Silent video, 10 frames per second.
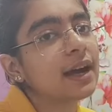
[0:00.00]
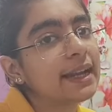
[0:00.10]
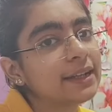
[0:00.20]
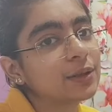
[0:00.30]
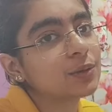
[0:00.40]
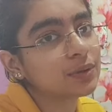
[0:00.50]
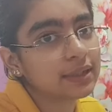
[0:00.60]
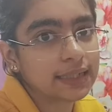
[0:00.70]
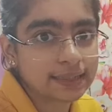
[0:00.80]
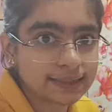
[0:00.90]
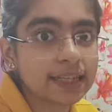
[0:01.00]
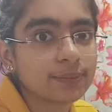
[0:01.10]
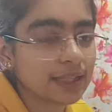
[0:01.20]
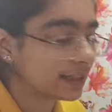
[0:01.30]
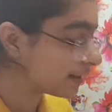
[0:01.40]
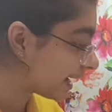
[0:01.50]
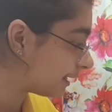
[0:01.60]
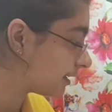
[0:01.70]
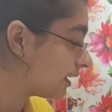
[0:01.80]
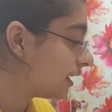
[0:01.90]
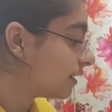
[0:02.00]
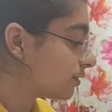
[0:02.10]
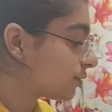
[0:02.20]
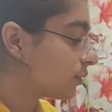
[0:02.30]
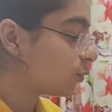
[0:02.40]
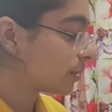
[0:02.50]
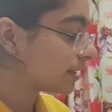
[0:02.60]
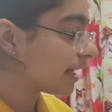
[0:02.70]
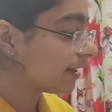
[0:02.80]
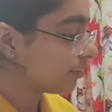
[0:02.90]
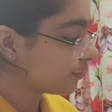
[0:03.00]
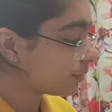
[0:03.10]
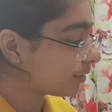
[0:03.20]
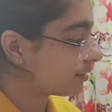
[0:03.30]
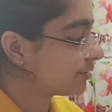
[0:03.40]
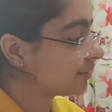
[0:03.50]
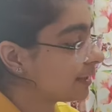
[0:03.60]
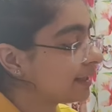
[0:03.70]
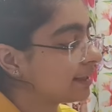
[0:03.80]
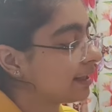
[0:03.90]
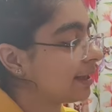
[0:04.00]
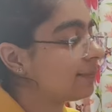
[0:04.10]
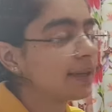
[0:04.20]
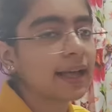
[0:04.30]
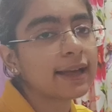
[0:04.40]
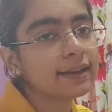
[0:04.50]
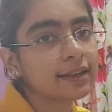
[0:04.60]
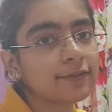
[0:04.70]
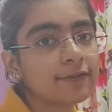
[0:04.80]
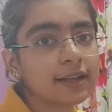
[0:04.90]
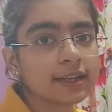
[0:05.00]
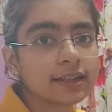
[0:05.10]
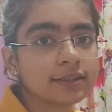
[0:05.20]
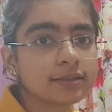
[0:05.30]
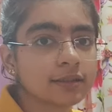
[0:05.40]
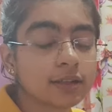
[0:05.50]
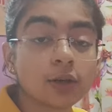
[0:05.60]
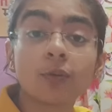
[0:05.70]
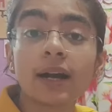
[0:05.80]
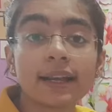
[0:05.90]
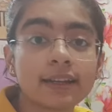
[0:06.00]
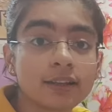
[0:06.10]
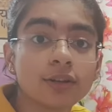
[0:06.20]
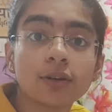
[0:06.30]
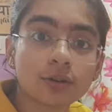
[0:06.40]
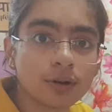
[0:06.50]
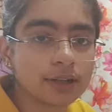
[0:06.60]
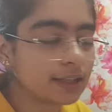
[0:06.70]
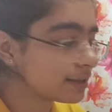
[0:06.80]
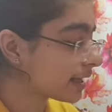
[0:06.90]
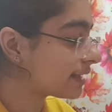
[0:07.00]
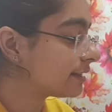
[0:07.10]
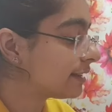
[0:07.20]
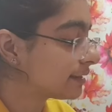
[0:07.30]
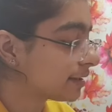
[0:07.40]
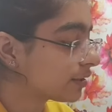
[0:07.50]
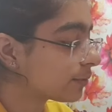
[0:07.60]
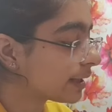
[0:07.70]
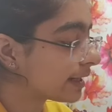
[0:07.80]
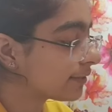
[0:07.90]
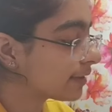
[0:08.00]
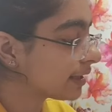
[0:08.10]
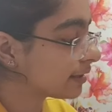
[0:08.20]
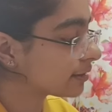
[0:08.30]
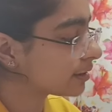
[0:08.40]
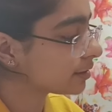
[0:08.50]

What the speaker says: white coat ceremony, right? So with that, you will also need a name tag if it is required in your college. As it is required, we